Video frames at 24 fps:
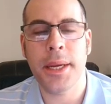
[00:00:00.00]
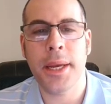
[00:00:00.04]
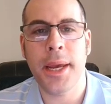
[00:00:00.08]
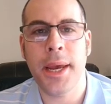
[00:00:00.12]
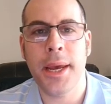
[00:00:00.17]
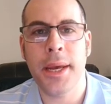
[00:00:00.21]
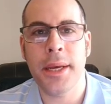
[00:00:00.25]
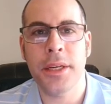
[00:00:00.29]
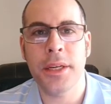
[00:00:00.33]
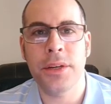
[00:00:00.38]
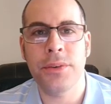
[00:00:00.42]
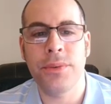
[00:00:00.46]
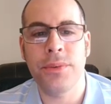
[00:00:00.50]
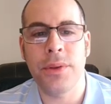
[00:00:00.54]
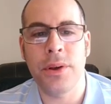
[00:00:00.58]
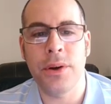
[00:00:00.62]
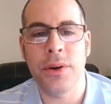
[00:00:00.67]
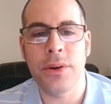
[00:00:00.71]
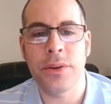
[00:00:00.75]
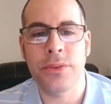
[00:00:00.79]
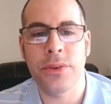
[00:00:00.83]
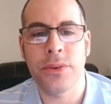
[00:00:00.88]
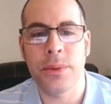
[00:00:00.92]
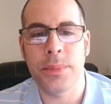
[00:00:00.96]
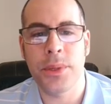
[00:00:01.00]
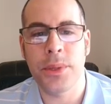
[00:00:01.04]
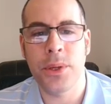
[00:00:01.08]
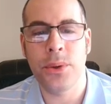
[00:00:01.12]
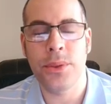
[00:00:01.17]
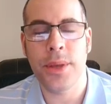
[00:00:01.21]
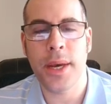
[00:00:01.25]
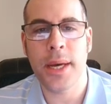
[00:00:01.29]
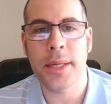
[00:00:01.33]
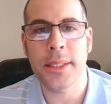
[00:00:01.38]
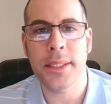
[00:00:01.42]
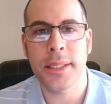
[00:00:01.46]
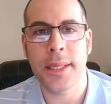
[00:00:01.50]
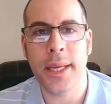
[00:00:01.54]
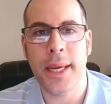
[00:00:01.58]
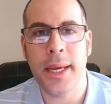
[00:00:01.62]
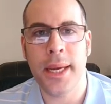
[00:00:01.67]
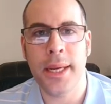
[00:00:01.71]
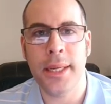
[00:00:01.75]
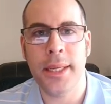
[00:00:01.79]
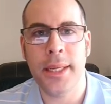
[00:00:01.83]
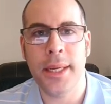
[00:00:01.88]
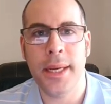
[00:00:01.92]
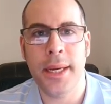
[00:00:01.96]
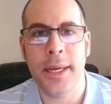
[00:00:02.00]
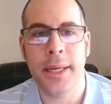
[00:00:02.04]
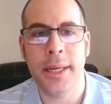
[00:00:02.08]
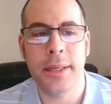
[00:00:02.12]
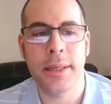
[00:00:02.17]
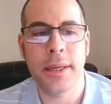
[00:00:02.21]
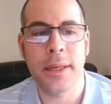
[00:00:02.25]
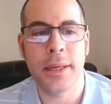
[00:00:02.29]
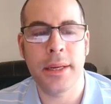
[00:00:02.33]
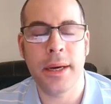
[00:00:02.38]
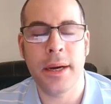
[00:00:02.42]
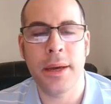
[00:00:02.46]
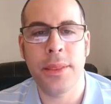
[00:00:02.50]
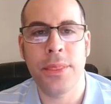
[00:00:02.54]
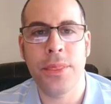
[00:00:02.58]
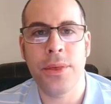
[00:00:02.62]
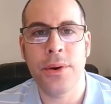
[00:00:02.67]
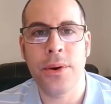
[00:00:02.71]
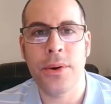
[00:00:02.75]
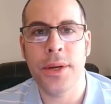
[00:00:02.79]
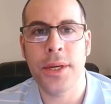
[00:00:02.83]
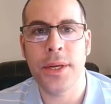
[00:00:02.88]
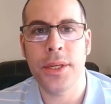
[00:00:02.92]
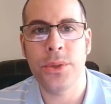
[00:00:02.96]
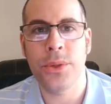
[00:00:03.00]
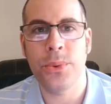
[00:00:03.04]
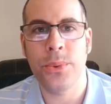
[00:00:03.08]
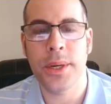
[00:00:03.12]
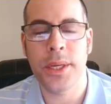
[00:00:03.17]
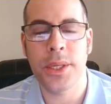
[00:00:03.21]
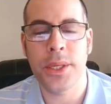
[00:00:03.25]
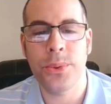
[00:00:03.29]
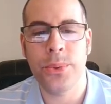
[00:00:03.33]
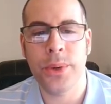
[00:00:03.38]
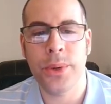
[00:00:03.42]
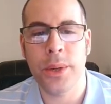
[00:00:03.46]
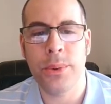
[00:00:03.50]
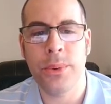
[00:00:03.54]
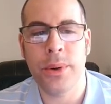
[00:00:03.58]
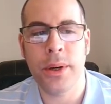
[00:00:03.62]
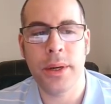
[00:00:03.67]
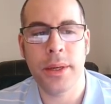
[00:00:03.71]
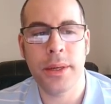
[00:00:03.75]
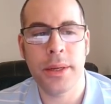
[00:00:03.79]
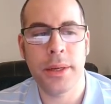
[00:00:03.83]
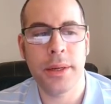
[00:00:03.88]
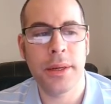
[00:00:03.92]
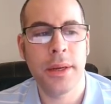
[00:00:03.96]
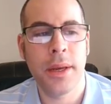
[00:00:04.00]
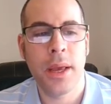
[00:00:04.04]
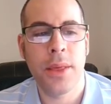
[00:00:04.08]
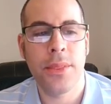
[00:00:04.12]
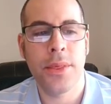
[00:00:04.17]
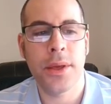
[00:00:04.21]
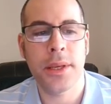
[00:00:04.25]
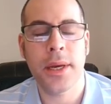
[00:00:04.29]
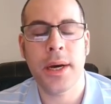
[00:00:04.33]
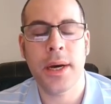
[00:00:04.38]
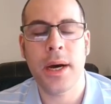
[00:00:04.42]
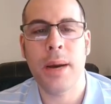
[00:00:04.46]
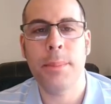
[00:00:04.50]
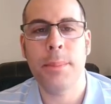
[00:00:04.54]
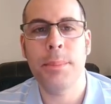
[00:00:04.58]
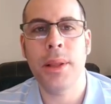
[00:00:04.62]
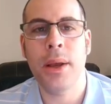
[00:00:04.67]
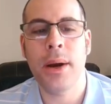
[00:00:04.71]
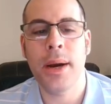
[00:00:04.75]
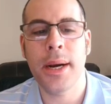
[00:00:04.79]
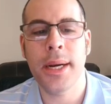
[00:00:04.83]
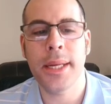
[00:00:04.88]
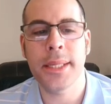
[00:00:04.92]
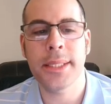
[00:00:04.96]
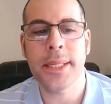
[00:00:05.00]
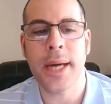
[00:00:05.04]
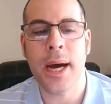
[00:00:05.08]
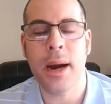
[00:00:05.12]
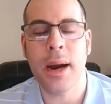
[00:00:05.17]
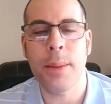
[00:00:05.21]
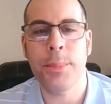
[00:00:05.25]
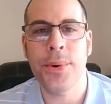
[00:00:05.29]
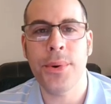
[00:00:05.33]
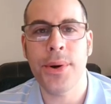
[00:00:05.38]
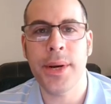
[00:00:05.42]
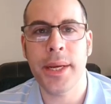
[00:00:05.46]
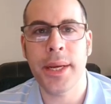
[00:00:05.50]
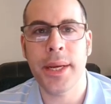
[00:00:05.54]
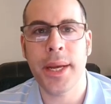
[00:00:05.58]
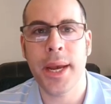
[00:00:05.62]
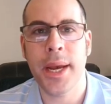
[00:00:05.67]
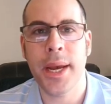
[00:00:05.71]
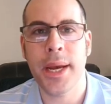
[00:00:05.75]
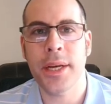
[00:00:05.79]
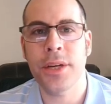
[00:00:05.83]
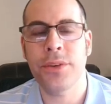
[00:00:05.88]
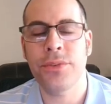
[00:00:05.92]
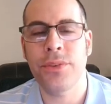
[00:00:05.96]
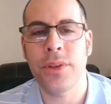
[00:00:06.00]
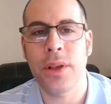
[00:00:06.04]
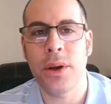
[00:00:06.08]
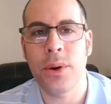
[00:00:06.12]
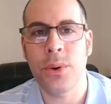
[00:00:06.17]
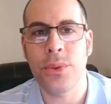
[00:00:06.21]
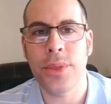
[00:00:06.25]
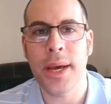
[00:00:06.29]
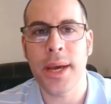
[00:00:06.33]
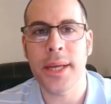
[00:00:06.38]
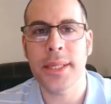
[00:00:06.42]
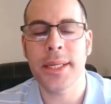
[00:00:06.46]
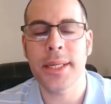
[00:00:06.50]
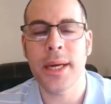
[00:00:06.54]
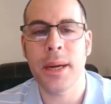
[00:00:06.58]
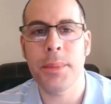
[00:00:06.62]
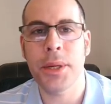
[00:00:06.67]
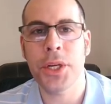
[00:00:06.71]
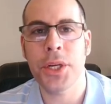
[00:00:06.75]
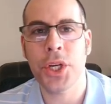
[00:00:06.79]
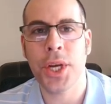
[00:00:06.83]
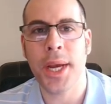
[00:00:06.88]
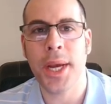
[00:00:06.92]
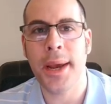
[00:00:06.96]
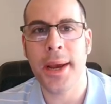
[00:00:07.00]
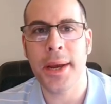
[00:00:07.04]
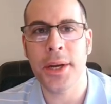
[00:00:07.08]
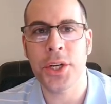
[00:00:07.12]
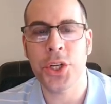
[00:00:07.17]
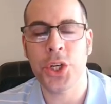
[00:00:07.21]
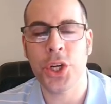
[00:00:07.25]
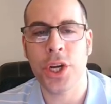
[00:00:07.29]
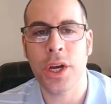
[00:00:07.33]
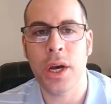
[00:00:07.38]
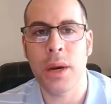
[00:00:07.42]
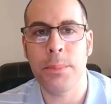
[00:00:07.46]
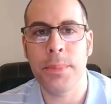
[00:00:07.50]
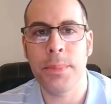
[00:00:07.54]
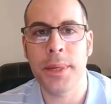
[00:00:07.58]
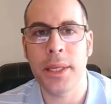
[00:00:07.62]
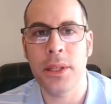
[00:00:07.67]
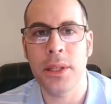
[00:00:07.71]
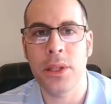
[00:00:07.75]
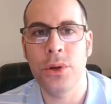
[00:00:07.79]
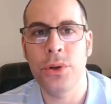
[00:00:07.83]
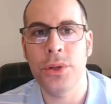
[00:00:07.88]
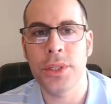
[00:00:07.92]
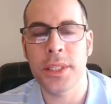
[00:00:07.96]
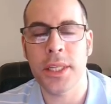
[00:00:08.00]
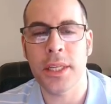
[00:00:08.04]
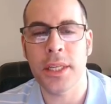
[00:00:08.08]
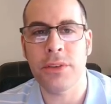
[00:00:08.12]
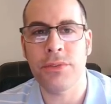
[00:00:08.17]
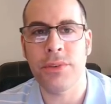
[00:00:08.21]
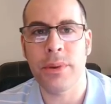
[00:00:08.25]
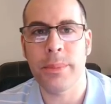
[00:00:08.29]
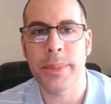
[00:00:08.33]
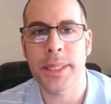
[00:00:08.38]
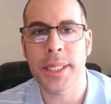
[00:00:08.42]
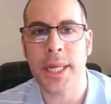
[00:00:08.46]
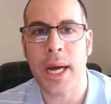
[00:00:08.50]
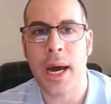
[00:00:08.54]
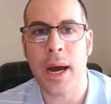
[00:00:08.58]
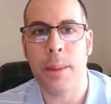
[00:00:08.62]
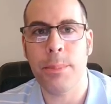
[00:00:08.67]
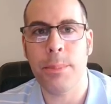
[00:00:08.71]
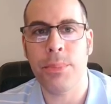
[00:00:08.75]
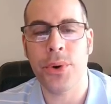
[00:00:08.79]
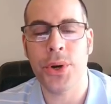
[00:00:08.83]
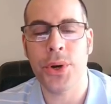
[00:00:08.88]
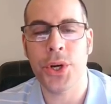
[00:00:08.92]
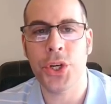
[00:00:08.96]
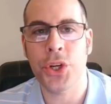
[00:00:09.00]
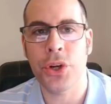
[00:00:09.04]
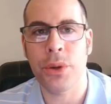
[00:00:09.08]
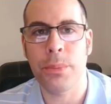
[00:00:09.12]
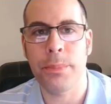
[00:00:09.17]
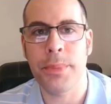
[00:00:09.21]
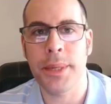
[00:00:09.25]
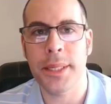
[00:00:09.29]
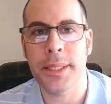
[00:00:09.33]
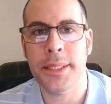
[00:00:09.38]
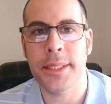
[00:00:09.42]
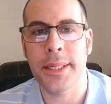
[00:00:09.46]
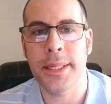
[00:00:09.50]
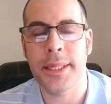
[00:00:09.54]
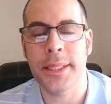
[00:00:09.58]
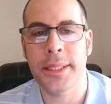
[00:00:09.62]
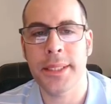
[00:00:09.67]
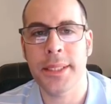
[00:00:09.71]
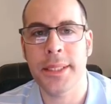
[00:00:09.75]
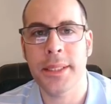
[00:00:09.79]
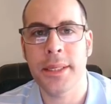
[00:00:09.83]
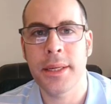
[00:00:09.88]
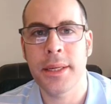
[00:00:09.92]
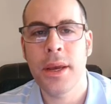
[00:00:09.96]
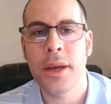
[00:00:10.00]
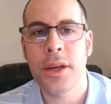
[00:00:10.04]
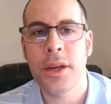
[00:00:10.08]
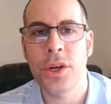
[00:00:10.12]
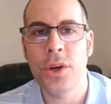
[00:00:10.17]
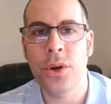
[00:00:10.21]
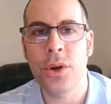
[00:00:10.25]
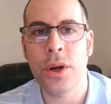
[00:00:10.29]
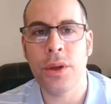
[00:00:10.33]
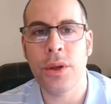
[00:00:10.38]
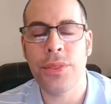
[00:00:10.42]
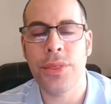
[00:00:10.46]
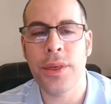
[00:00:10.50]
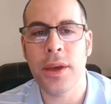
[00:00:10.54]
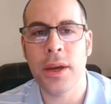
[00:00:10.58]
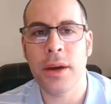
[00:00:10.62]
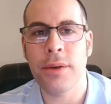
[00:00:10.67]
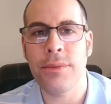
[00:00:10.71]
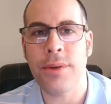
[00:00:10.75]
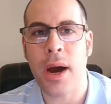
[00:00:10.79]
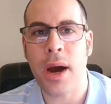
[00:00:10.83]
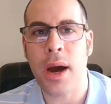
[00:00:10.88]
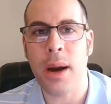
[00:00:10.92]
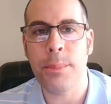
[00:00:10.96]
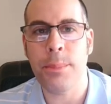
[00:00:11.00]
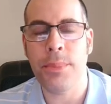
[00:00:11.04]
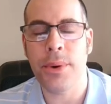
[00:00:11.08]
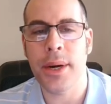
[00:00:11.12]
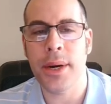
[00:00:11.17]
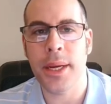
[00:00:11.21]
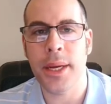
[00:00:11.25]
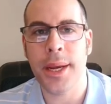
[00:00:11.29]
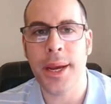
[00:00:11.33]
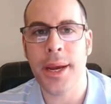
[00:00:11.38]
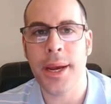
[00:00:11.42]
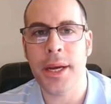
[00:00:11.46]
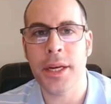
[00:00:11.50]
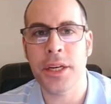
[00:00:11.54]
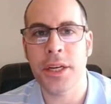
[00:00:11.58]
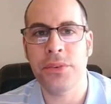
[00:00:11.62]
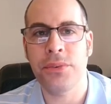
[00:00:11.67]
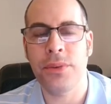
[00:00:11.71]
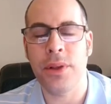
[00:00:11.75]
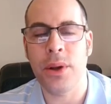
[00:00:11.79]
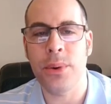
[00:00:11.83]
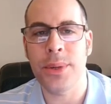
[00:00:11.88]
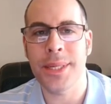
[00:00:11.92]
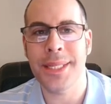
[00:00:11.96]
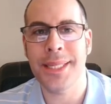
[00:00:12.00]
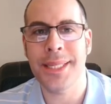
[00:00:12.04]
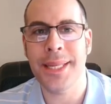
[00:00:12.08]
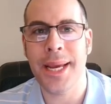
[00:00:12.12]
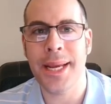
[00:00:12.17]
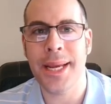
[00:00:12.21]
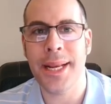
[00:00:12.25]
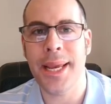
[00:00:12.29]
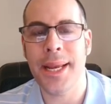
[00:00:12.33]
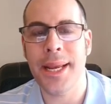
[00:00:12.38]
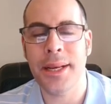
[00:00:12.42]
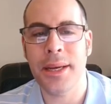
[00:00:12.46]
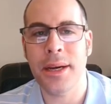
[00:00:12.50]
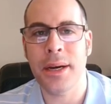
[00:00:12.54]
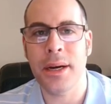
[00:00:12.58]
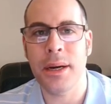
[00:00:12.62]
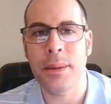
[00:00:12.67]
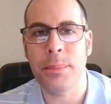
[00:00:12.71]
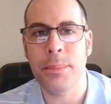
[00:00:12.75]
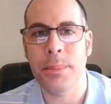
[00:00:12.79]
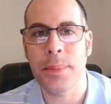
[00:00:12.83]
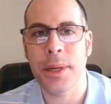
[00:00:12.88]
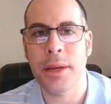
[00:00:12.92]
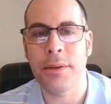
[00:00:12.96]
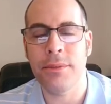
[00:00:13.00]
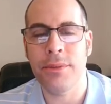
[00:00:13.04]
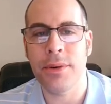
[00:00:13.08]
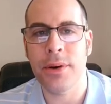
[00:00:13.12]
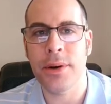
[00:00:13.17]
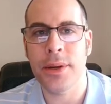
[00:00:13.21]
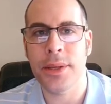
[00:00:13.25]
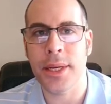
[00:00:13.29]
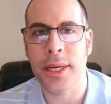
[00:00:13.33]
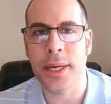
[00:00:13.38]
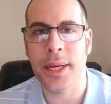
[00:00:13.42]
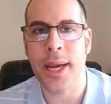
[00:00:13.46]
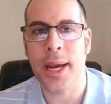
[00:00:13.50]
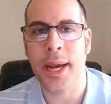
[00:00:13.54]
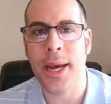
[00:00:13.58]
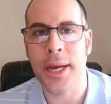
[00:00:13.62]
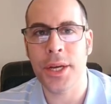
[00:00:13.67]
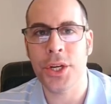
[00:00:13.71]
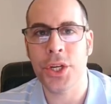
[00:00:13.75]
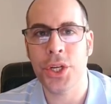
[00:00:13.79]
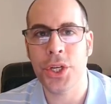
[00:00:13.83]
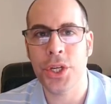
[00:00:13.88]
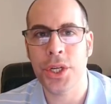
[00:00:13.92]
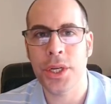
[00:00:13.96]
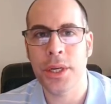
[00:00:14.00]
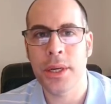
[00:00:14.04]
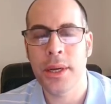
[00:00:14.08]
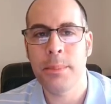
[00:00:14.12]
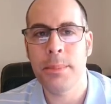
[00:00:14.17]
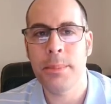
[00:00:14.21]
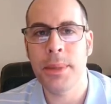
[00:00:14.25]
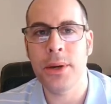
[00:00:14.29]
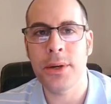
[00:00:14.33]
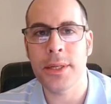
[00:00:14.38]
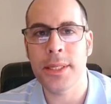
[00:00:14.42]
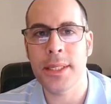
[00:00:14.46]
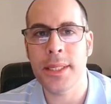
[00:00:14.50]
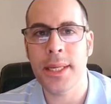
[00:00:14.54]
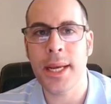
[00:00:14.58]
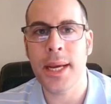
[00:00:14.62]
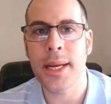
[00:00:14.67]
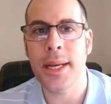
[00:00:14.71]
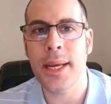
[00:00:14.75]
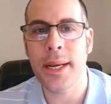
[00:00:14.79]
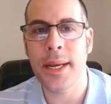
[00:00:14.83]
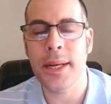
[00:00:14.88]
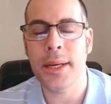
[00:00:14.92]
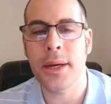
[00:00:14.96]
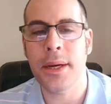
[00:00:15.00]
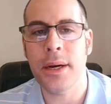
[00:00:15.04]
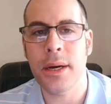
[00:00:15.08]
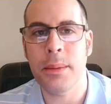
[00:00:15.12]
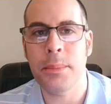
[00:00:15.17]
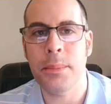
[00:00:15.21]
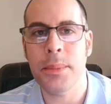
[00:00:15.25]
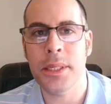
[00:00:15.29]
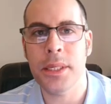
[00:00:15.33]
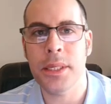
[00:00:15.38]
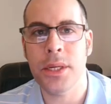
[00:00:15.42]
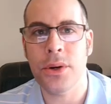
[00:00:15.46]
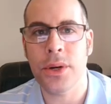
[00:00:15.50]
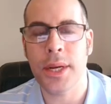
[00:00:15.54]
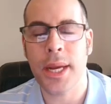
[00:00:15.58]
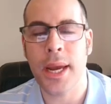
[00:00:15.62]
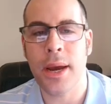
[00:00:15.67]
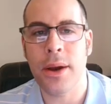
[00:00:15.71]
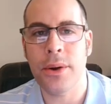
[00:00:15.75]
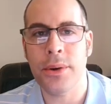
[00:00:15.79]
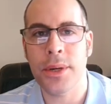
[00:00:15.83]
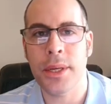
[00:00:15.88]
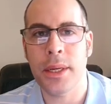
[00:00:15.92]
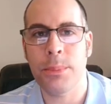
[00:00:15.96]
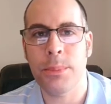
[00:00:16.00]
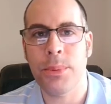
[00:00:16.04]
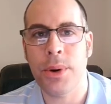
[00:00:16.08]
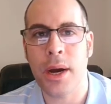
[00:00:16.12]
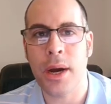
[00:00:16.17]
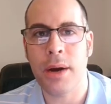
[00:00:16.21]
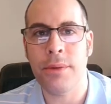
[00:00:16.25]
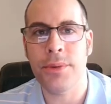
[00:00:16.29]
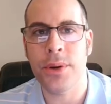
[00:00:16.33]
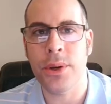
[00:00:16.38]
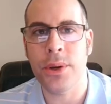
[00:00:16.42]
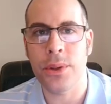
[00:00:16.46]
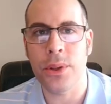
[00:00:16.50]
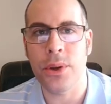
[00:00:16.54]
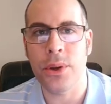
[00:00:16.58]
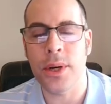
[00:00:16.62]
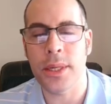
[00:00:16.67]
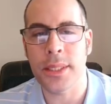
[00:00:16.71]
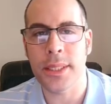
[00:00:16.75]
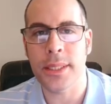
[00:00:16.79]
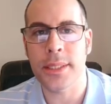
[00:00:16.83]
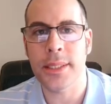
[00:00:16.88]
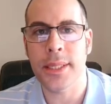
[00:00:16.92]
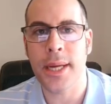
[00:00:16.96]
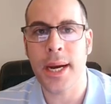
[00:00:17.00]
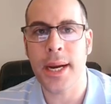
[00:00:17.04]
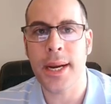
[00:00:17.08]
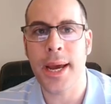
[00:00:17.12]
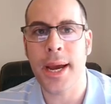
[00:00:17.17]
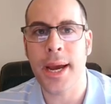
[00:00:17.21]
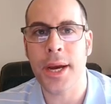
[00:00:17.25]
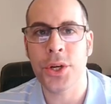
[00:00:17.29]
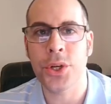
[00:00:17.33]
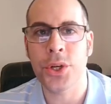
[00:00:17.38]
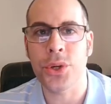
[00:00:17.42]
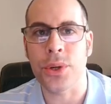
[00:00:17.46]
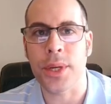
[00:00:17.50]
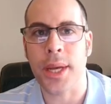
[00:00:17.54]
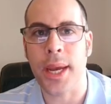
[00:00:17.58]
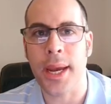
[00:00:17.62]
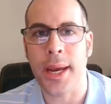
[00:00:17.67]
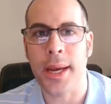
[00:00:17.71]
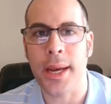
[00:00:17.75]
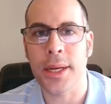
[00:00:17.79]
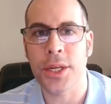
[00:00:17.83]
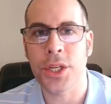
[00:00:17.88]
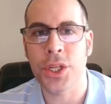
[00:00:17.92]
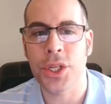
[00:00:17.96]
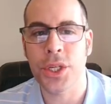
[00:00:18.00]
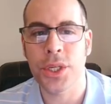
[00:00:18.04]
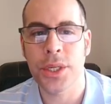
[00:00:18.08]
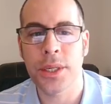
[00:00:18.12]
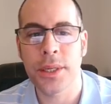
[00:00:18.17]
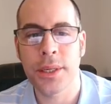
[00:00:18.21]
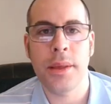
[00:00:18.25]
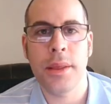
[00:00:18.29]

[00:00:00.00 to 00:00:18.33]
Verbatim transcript: of cash flows from 2018 to 9/30/2021. The top line is operating cash flow. That's how much cash the company loses from its operational business. You could think of operating cash flow as net income converted to cash because net income is your accounting profit or loss. It's not actual cash.